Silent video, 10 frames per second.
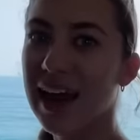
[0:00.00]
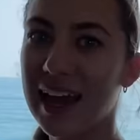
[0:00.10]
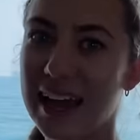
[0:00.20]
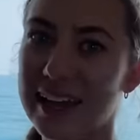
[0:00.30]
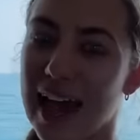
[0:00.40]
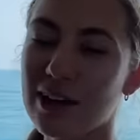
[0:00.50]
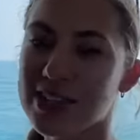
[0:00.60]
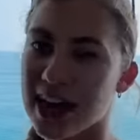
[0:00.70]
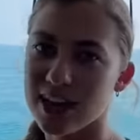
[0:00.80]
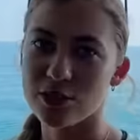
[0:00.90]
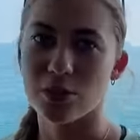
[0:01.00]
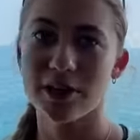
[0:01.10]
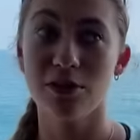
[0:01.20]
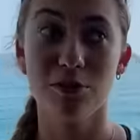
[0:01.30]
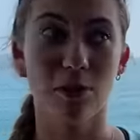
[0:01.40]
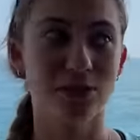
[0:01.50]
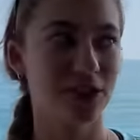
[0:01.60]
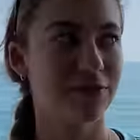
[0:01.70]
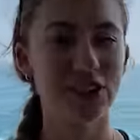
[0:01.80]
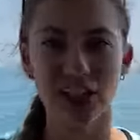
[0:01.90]
And outside is where you do most of
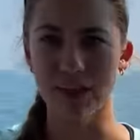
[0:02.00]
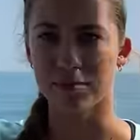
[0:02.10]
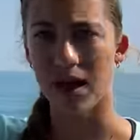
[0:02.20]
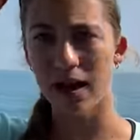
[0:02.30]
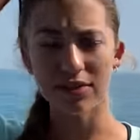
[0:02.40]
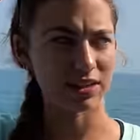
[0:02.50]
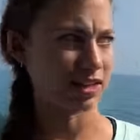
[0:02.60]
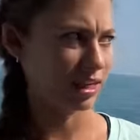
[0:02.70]
your fishing, obviously.